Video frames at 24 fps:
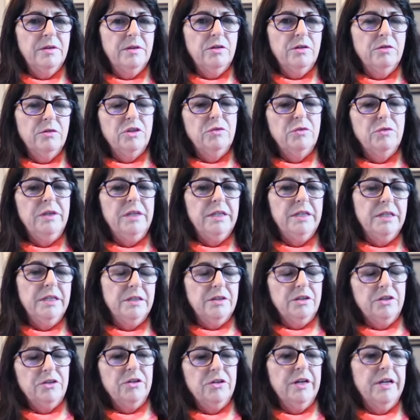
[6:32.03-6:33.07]
you know, tweaking
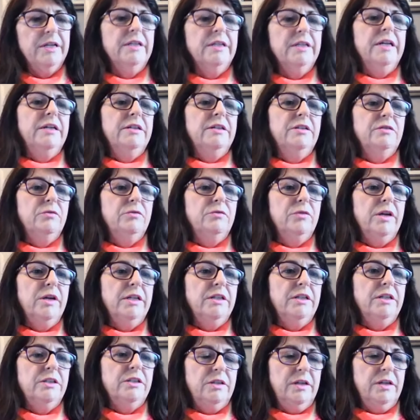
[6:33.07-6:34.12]
to try and get it
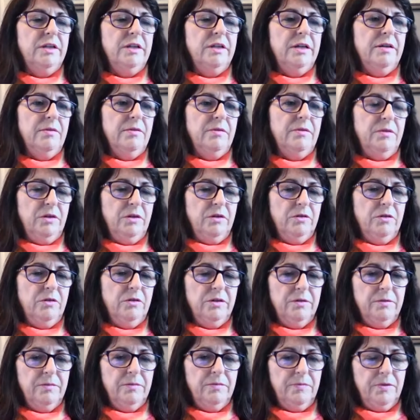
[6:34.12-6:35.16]
right, you know,
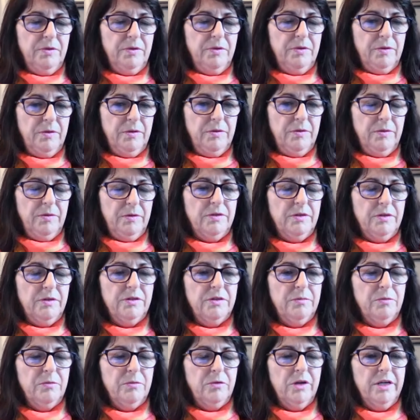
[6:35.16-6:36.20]
the
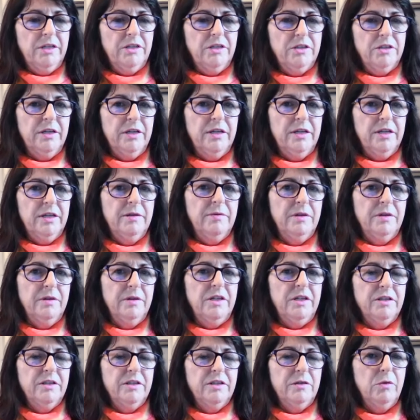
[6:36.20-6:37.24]
system right. It
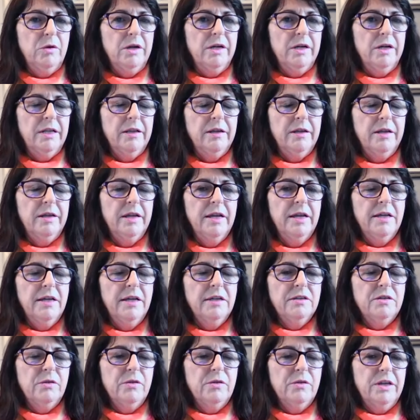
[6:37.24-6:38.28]
takes a while.
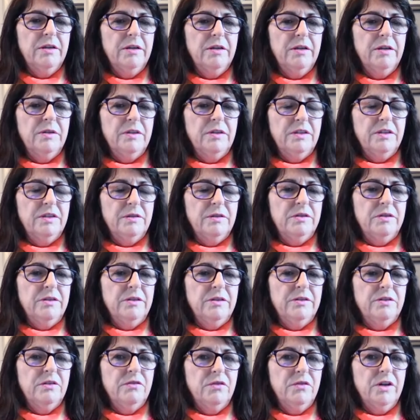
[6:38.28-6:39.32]
So this
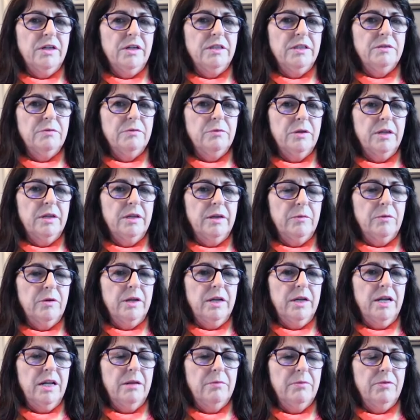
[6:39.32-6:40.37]
device will
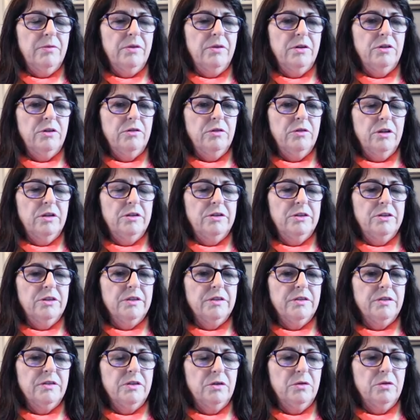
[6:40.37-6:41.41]
help the
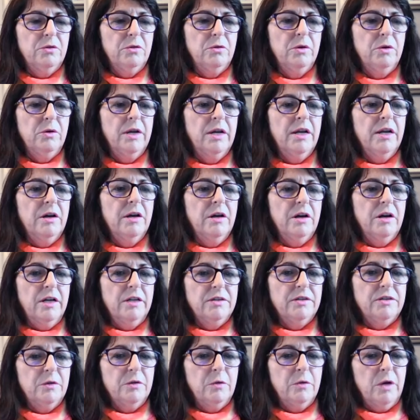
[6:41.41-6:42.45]
neurologist know
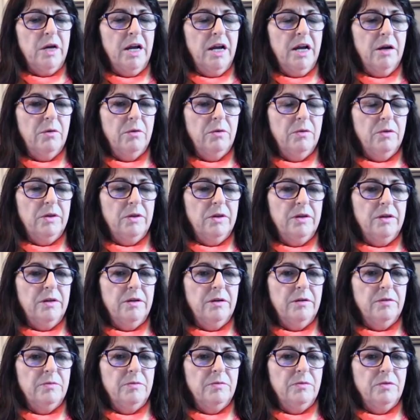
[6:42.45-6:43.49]
as to how
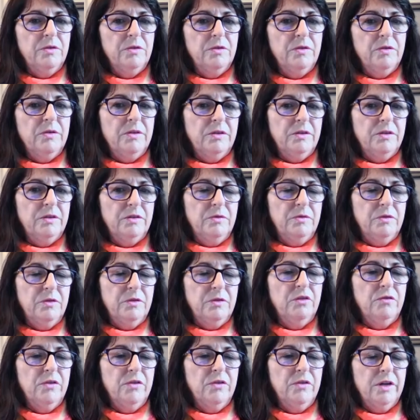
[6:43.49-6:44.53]
the
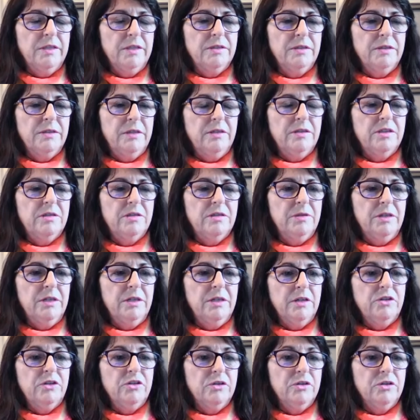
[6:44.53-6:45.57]
device needs to
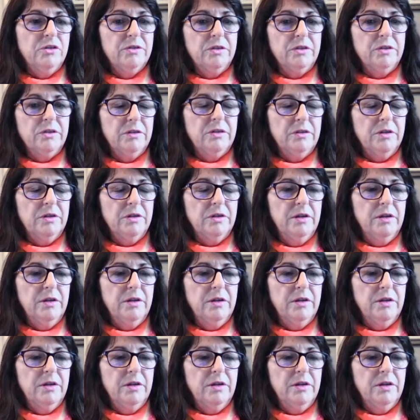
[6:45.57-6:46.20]
be adjusted.